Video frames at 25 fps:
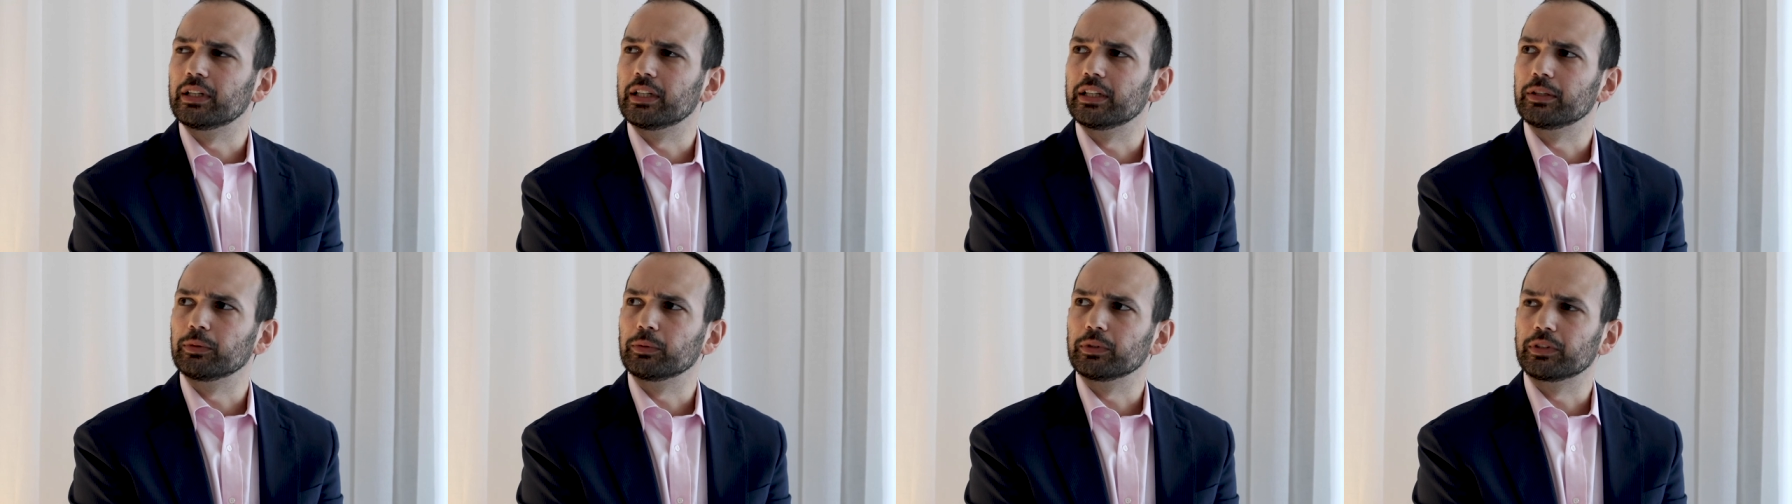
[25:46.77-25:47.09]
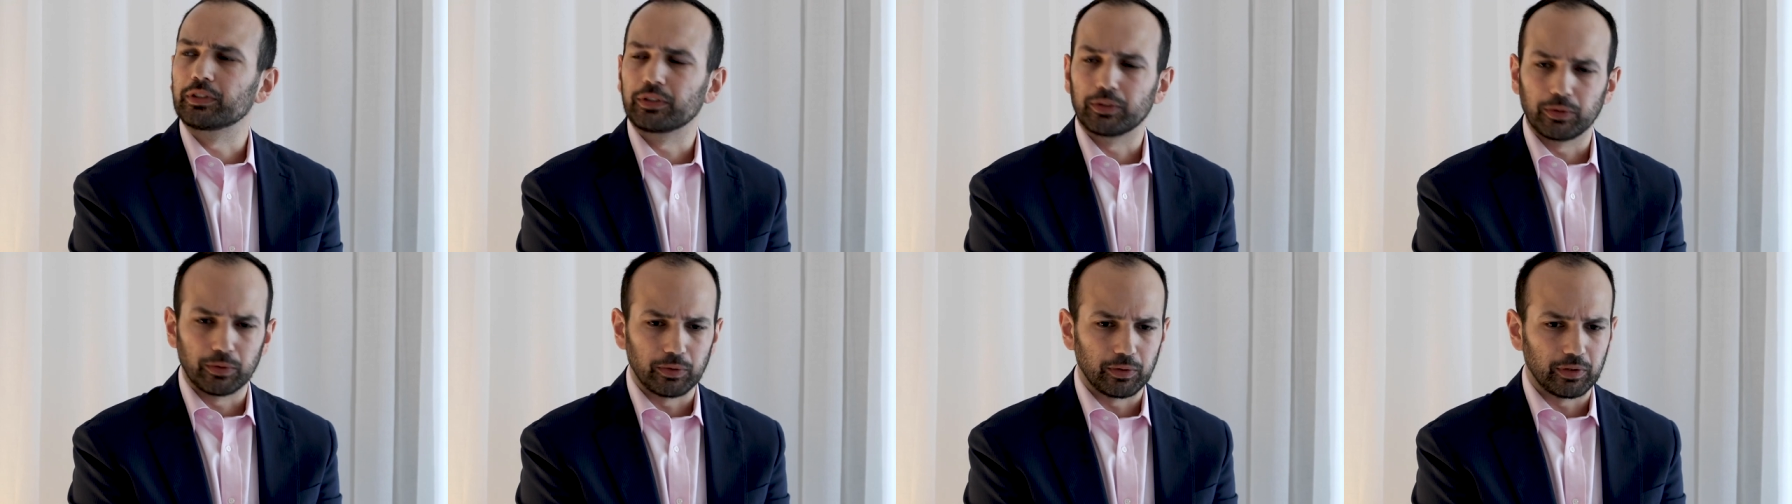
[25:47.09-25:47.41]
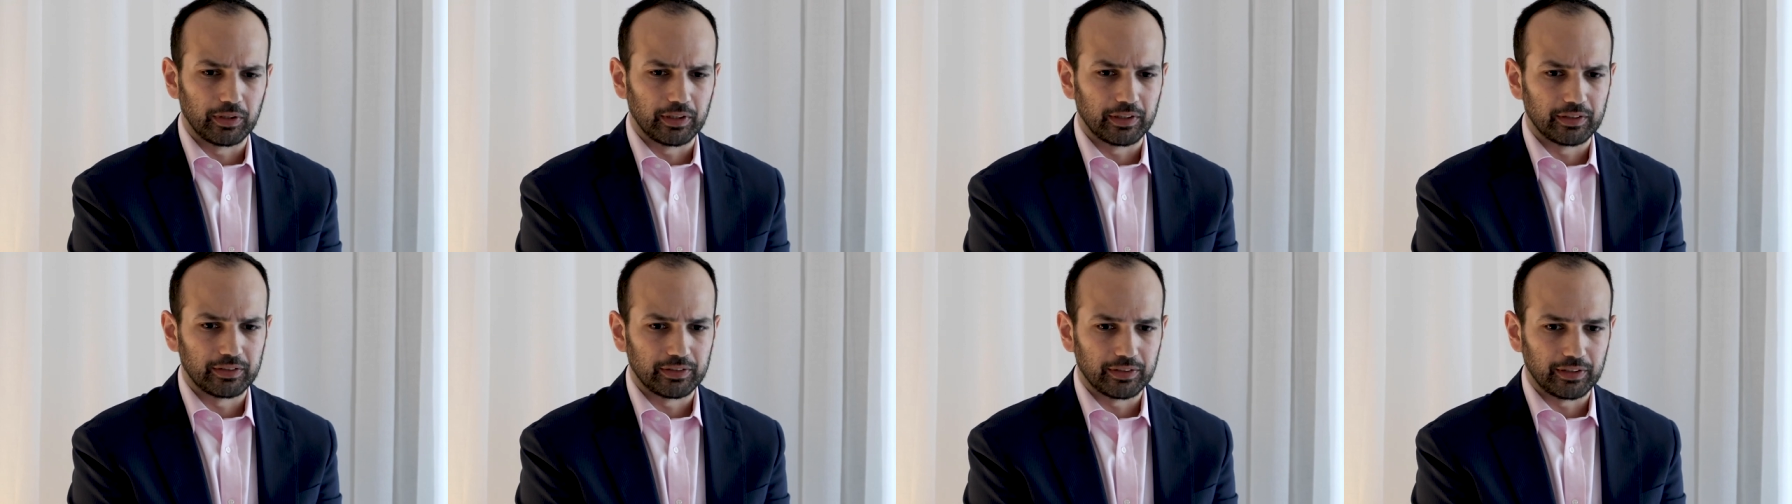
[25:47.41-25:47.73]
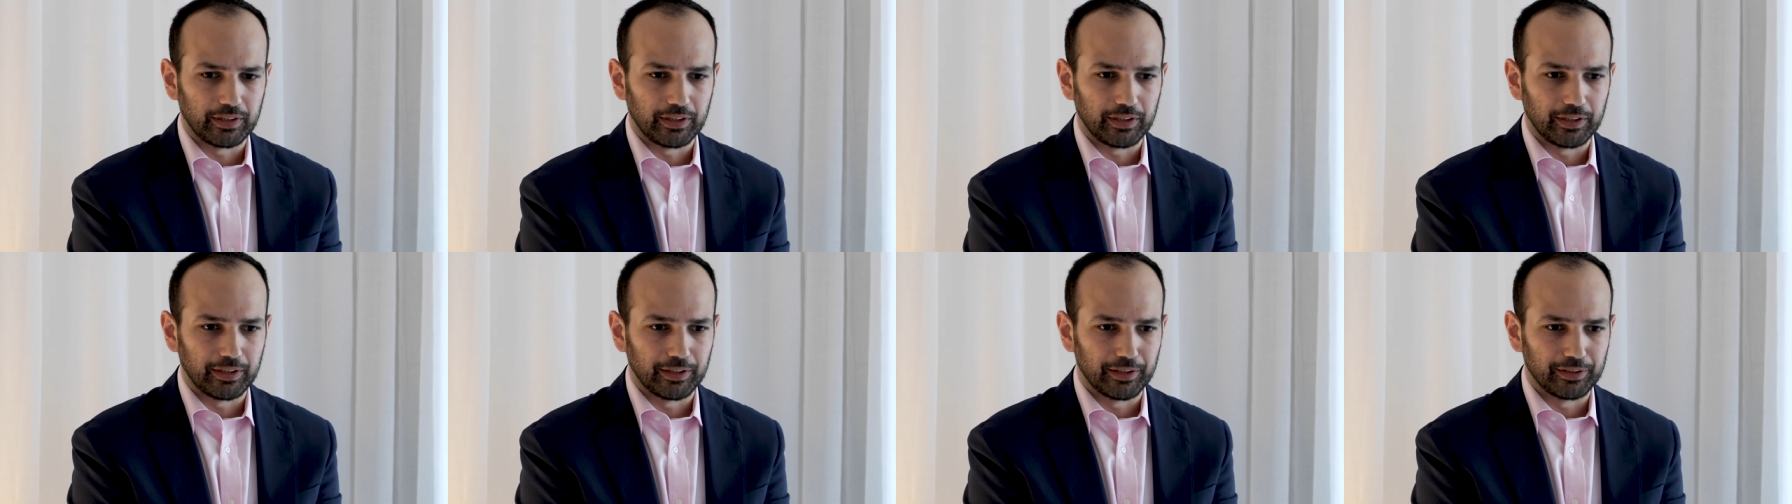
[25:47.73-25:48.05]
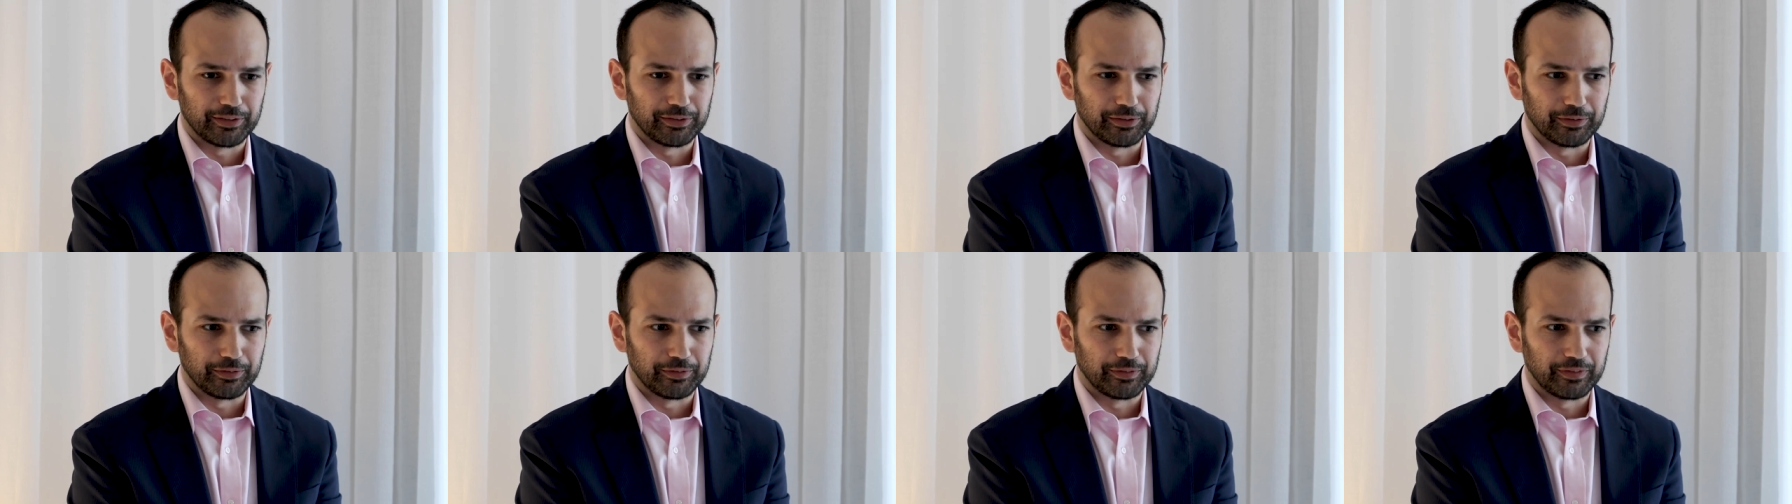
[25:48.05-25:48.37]
I would call it
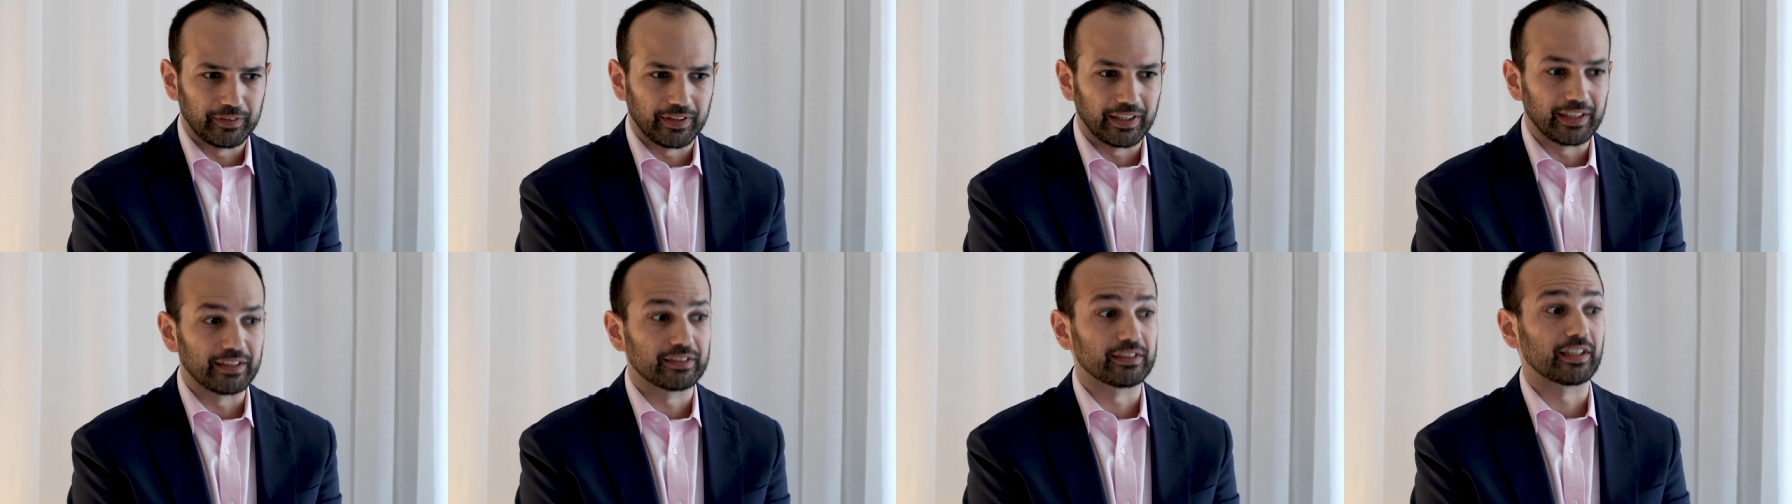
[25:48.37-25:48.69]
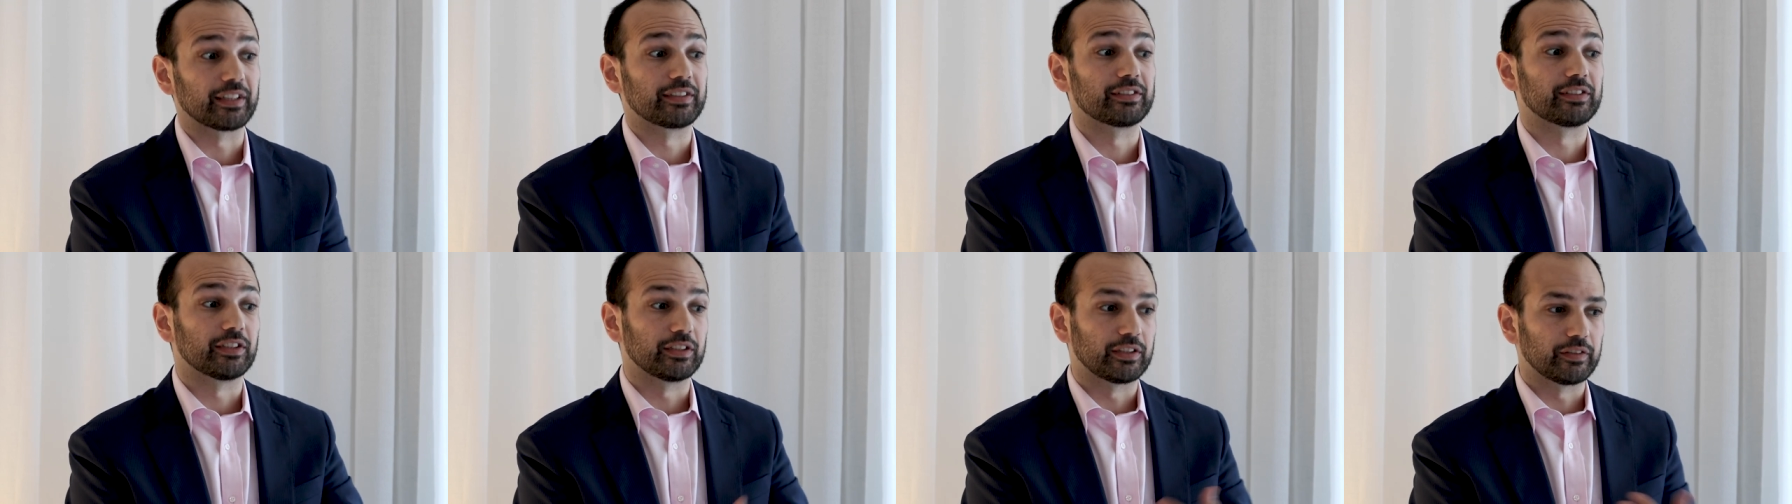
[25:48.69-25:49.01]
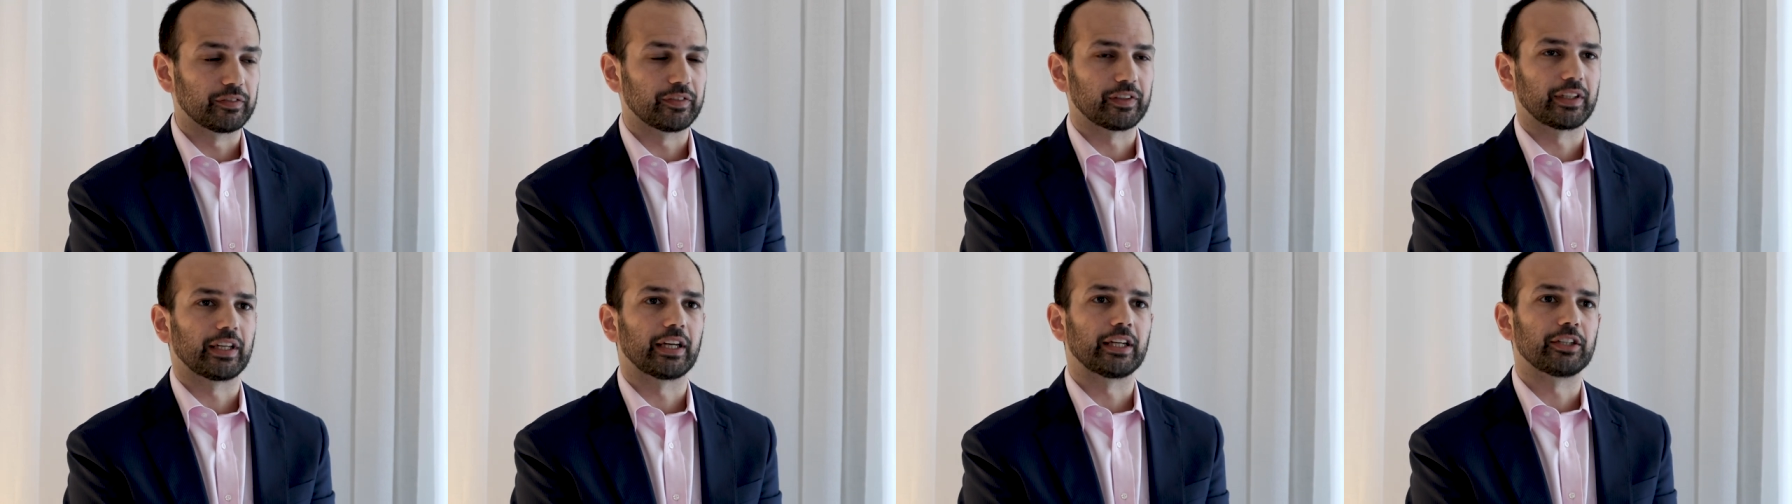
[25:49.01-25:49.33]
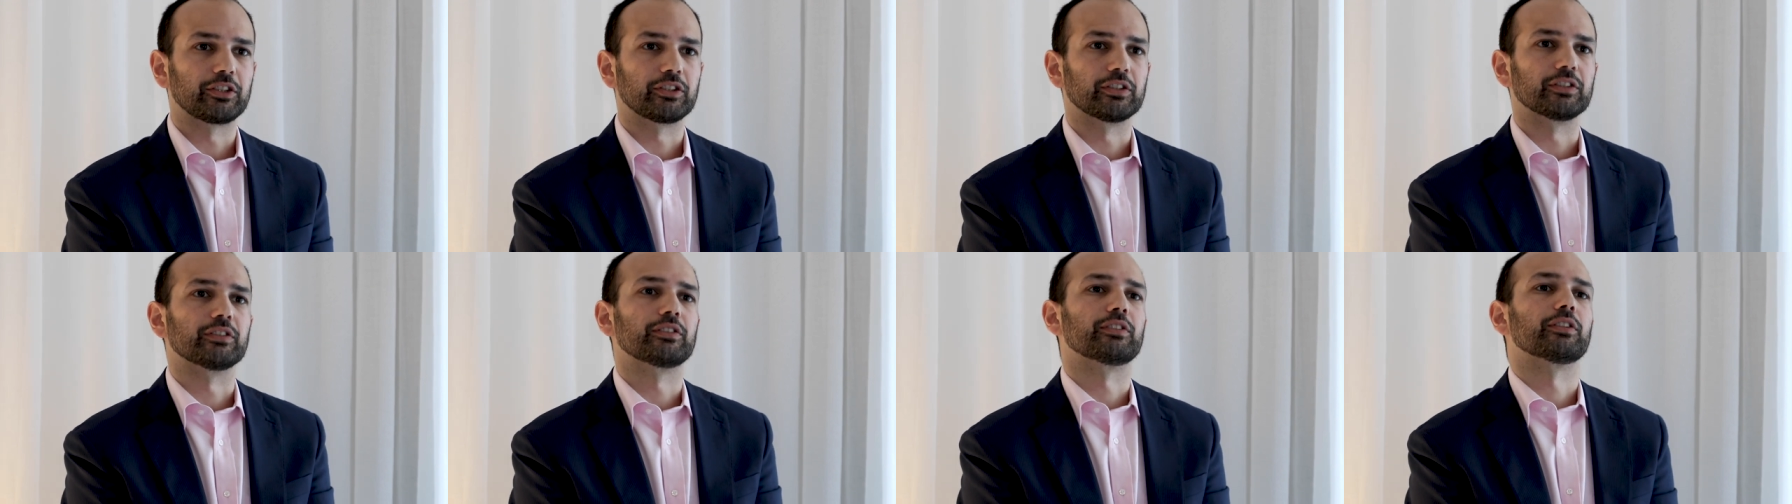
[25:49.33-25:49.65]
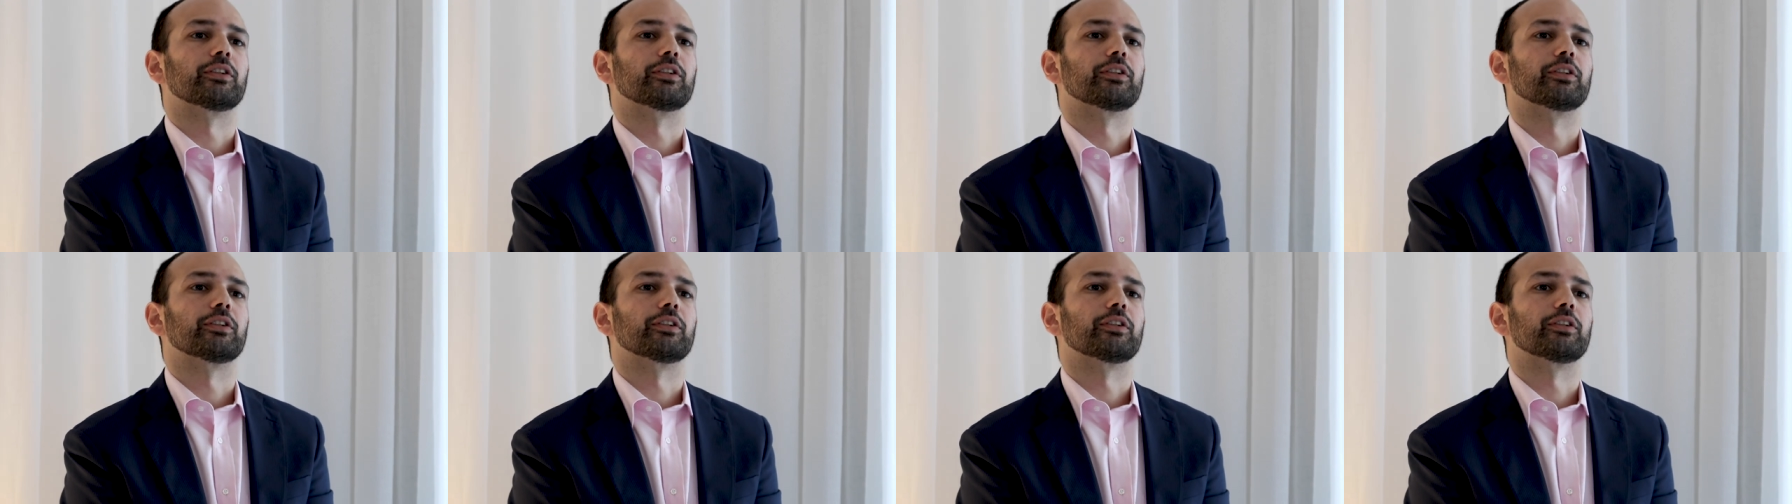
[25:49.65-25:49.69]
uh, sort of things like certification.